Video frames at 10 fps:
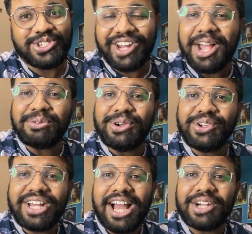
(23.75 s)
Today I'm going to
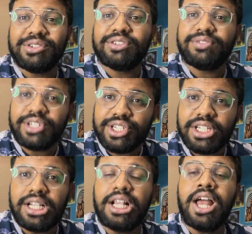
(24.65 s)
react to the
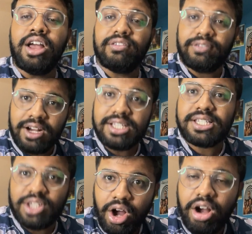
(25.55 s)
official first
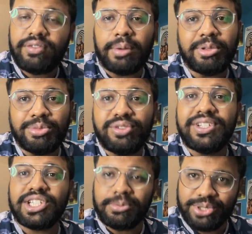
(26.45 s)
song from the movie
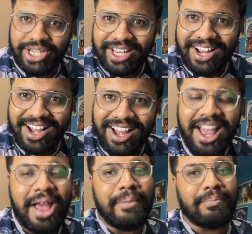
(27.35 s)
Shamshera
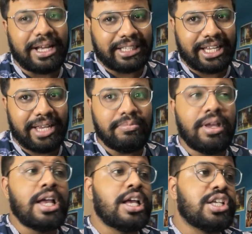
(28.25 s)
by the name
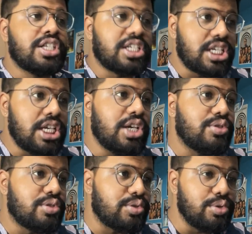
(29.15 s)
Ji
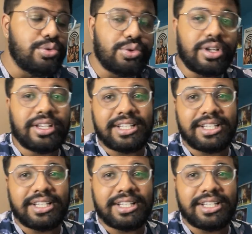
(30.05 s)
Huzoor.